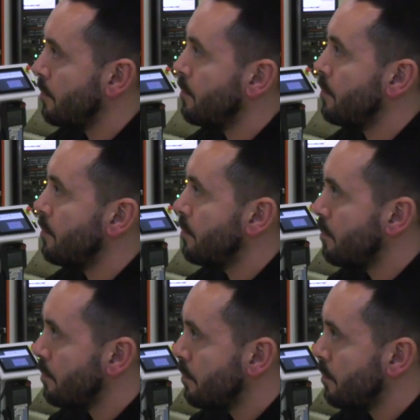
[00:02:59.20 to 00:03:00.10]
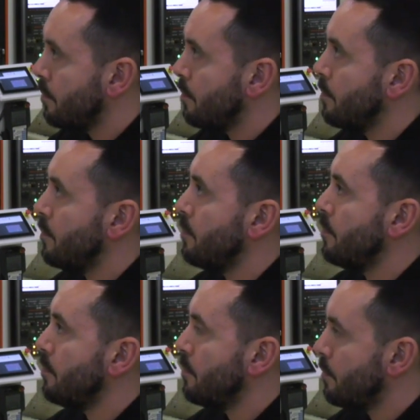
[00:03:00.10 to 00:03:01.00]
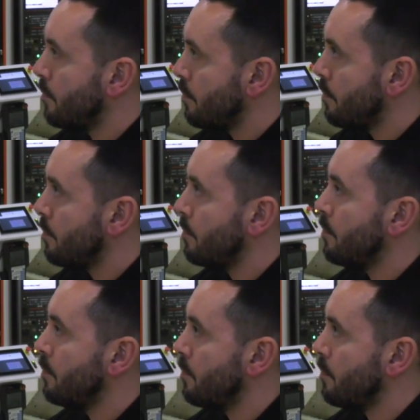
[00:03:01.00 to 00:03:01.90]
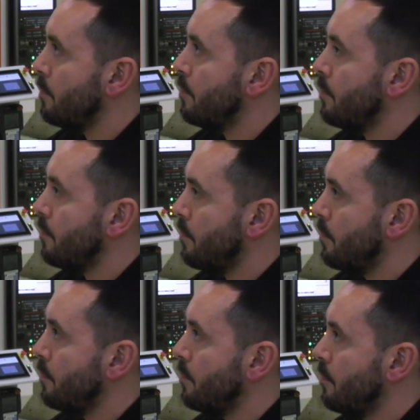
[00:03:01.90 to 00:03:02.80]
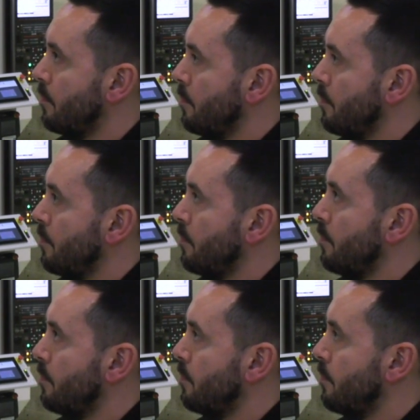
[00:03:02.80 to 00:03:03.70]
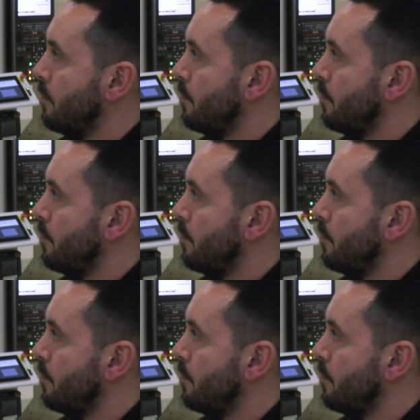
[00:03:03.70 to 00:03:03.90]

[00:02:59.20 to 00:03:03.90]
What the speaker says: (not speaking)